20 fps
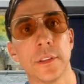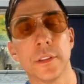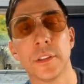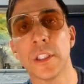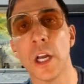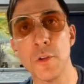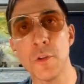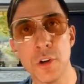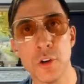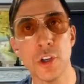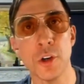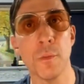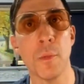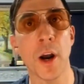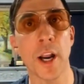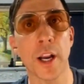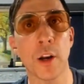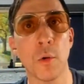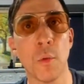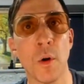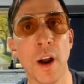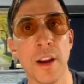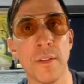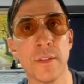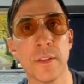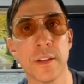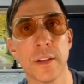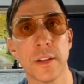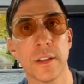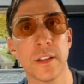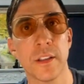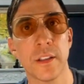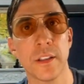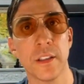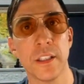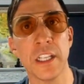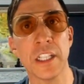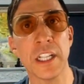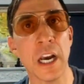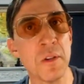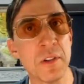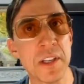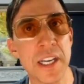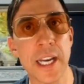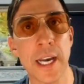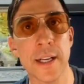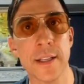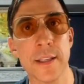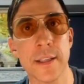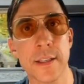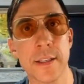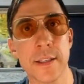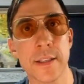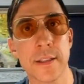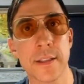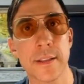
Don't use your microwaves, you dozy cunts.